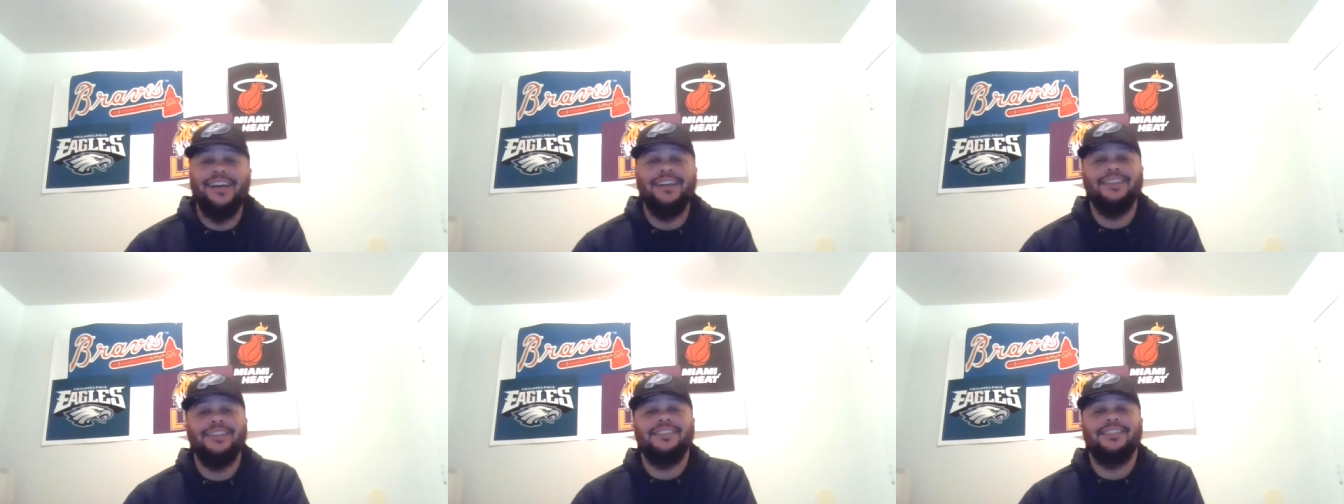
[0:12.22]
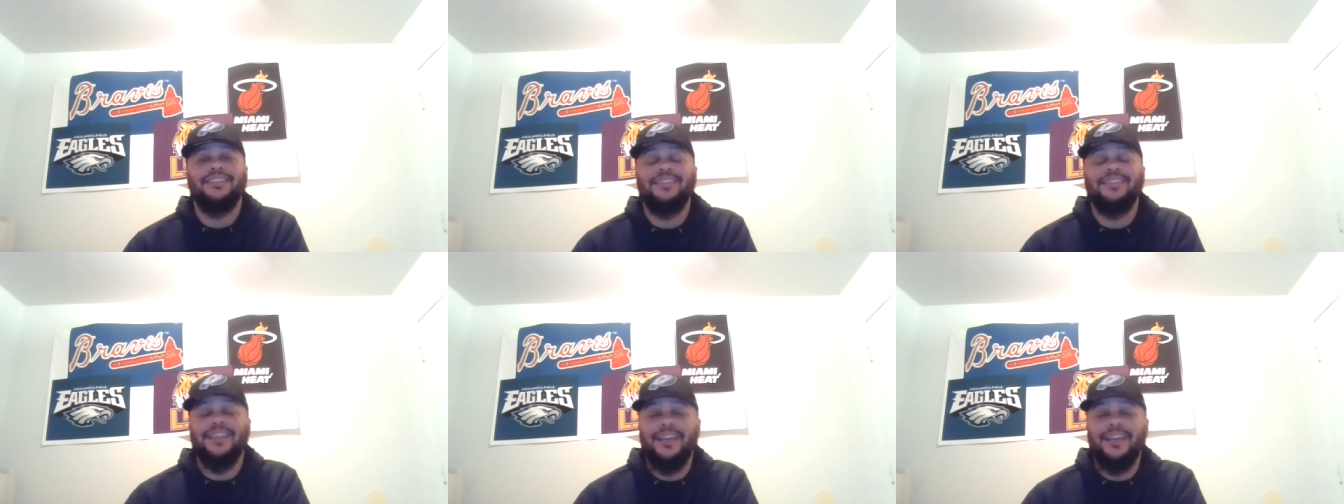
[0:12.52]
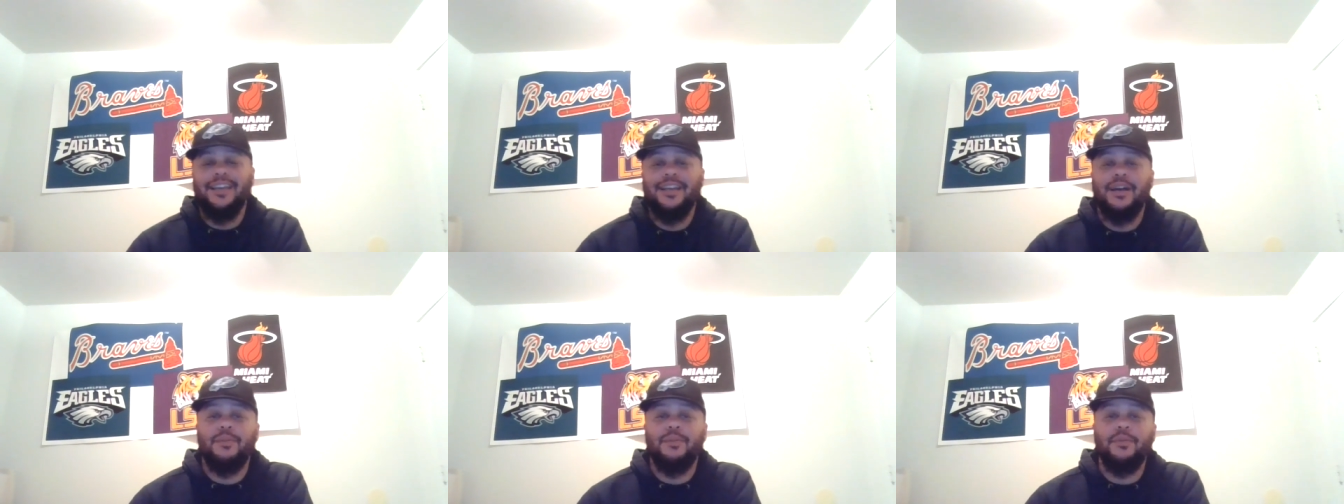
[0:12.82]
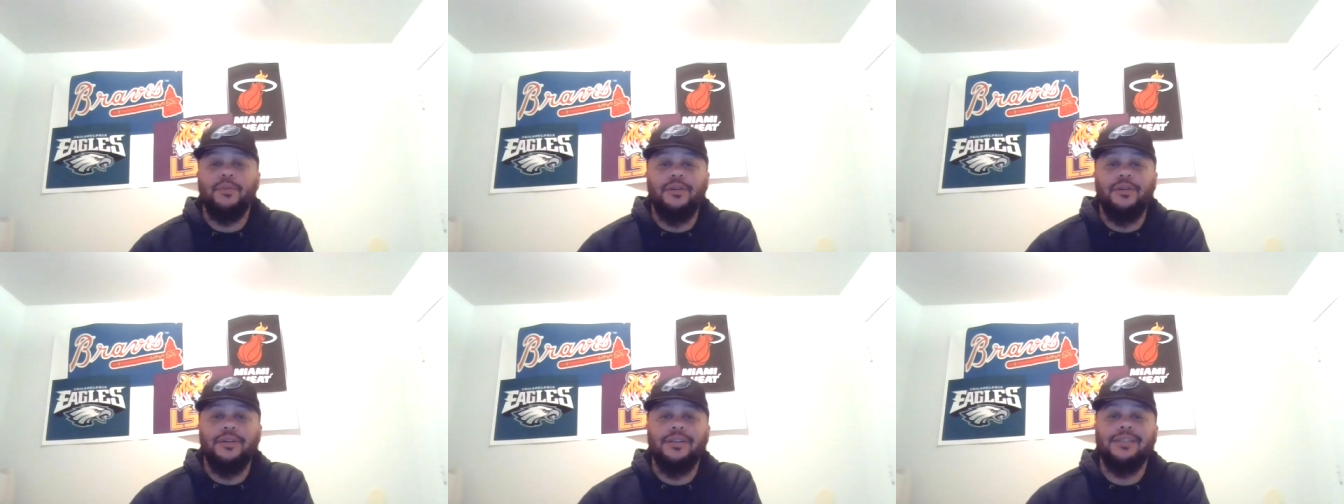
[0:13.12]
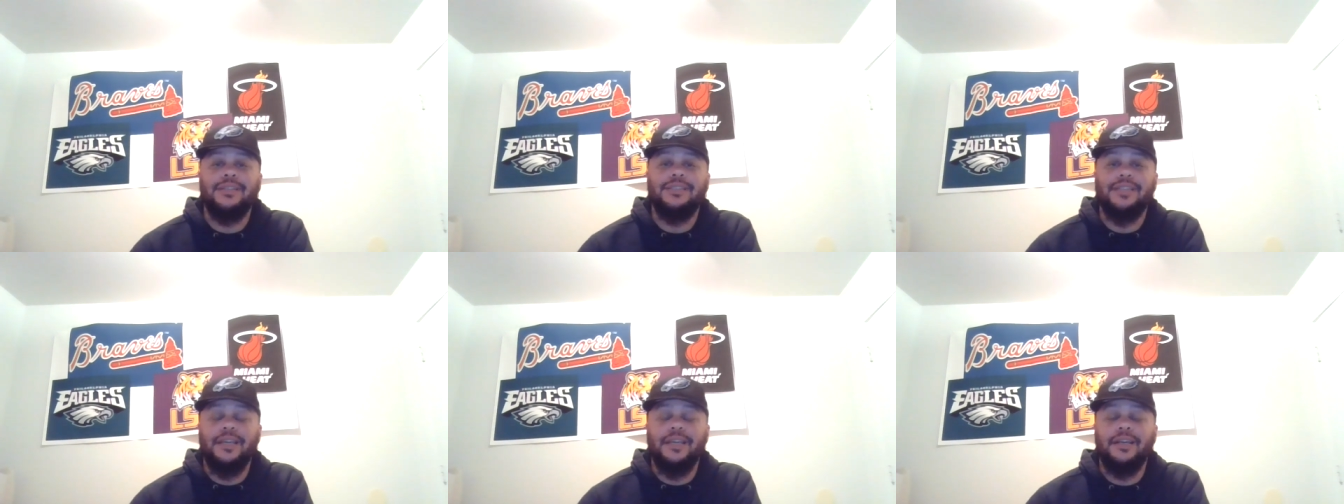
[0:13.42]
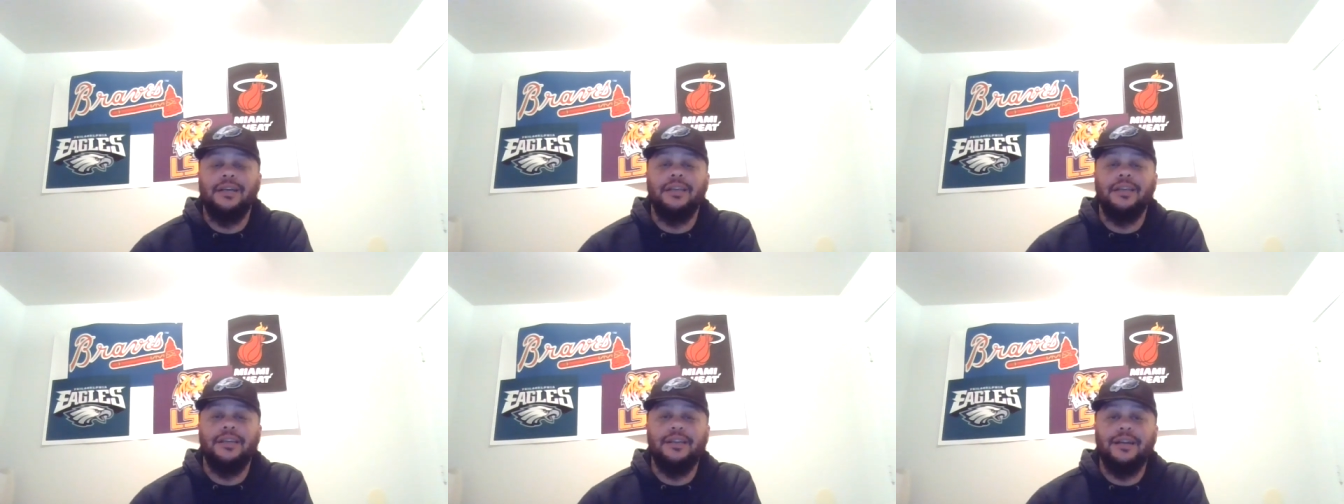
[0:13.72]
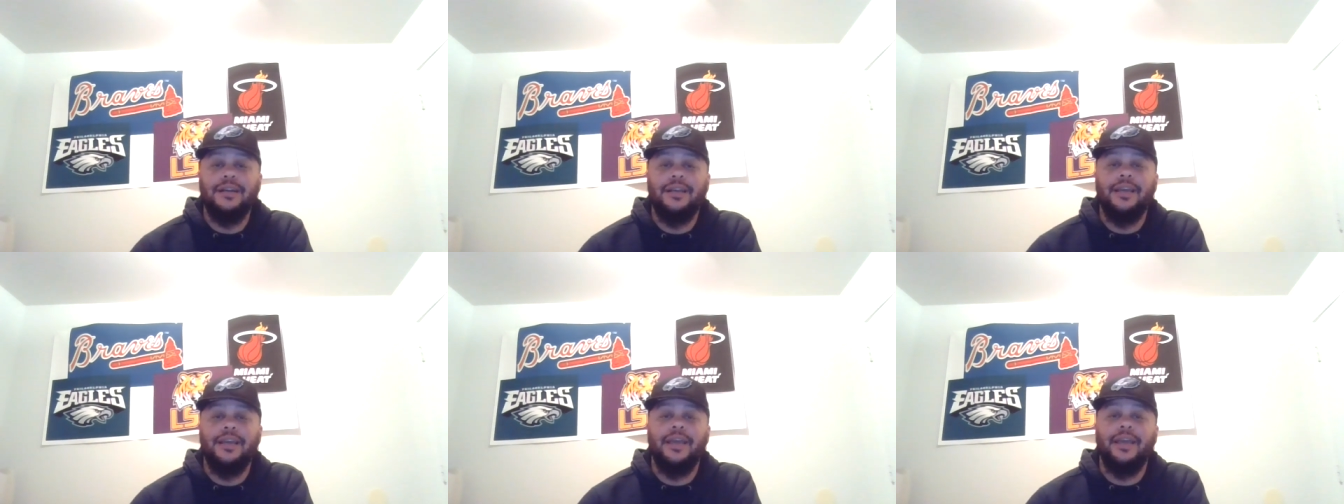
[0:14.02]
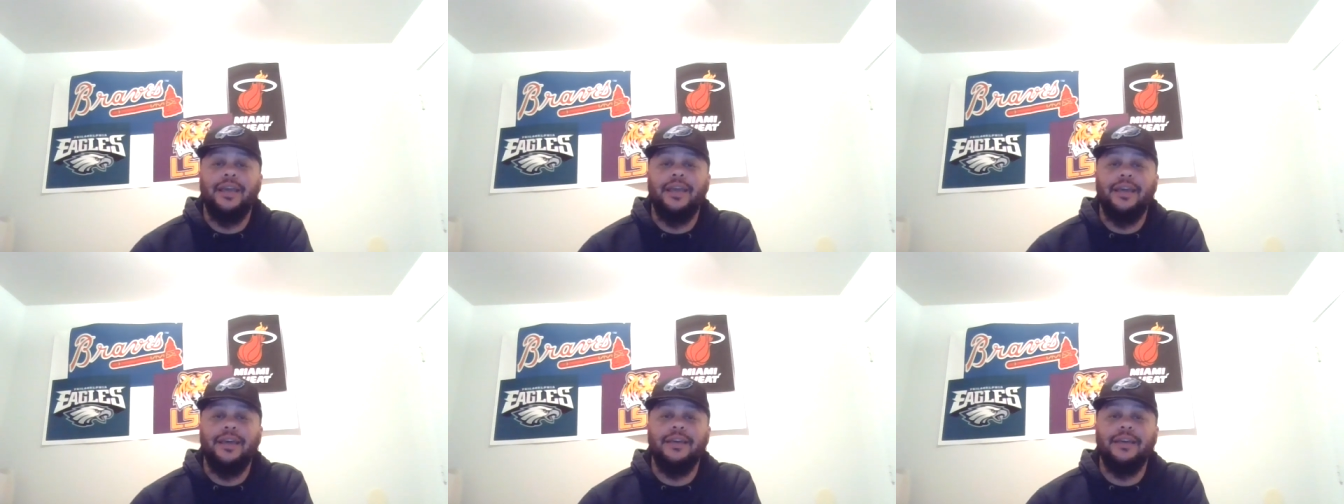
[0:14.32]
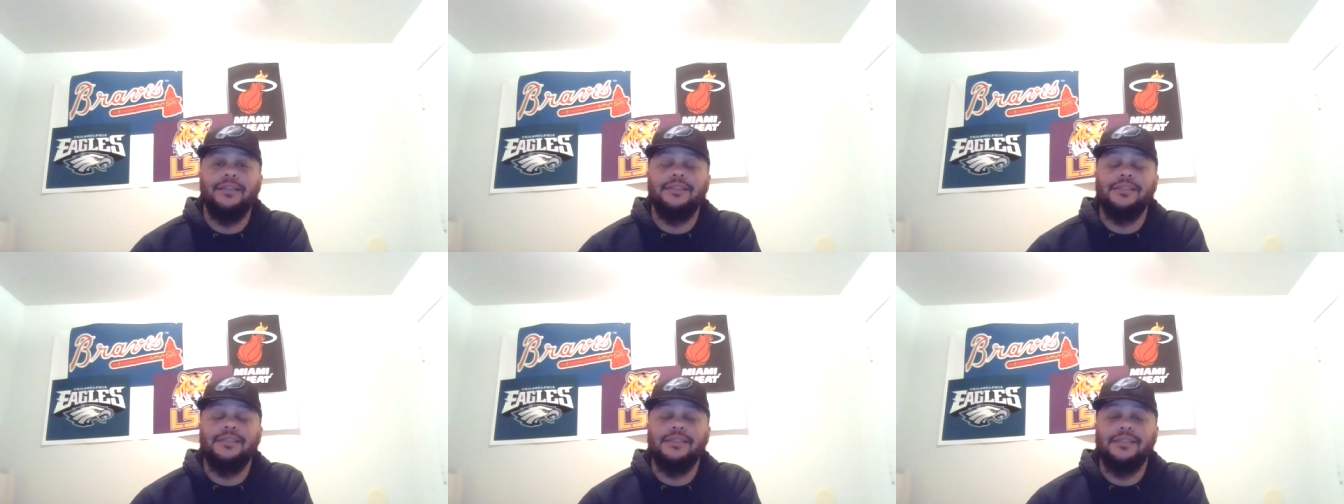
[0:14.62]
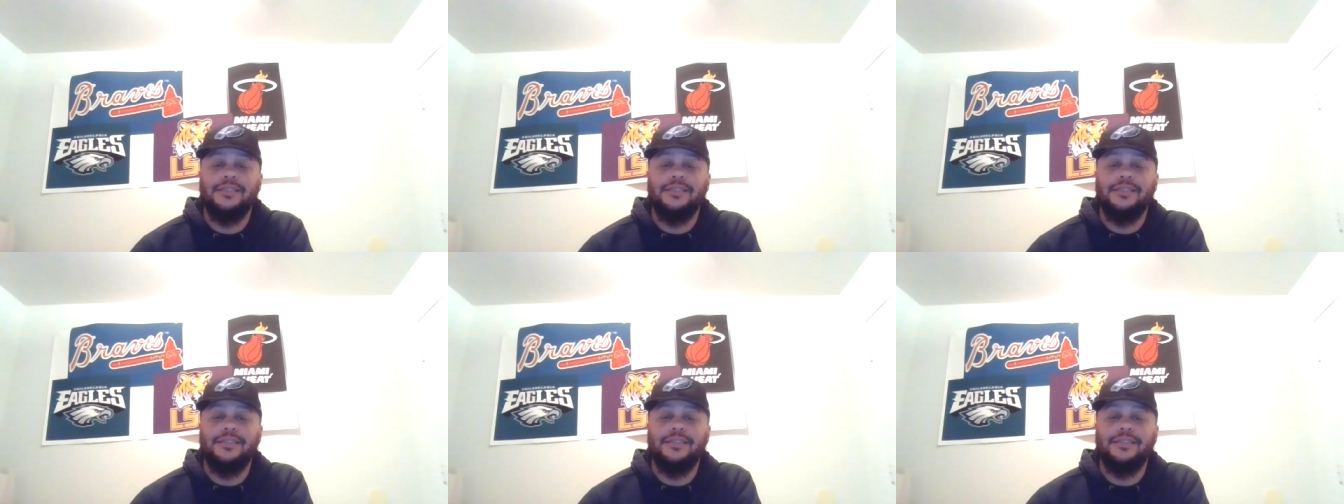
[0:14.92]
and today I'm going to take a look ahead to